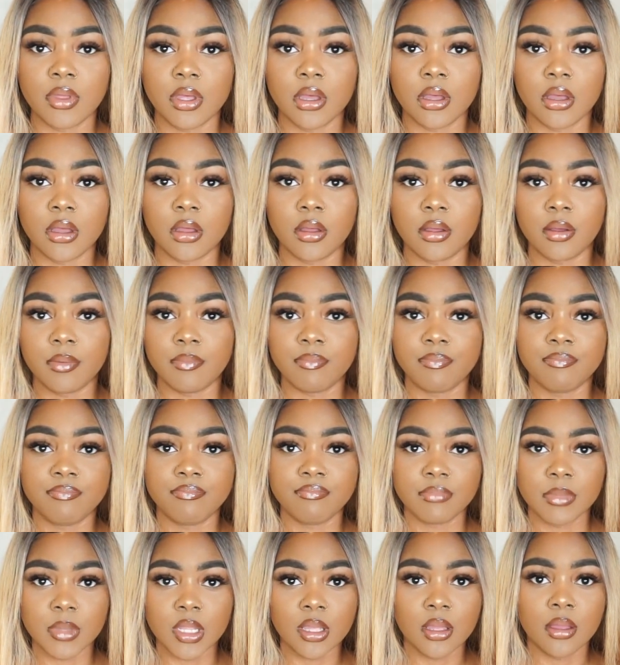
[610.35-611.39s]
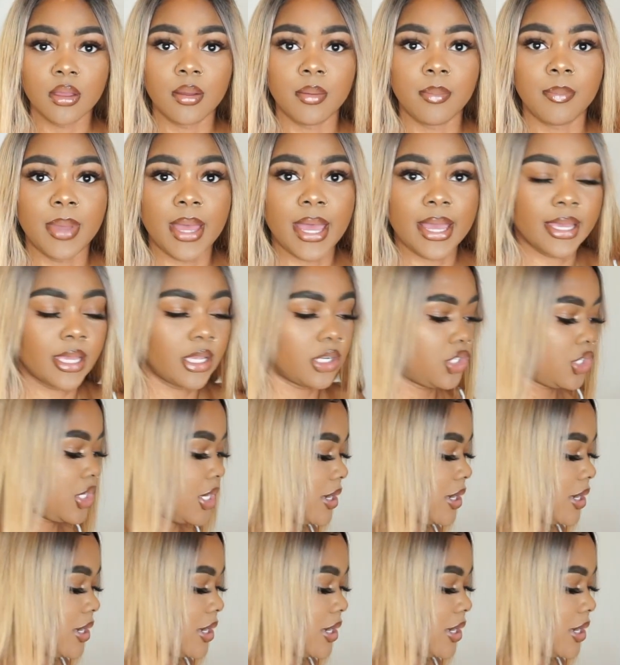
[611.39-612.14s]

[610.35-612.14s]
the package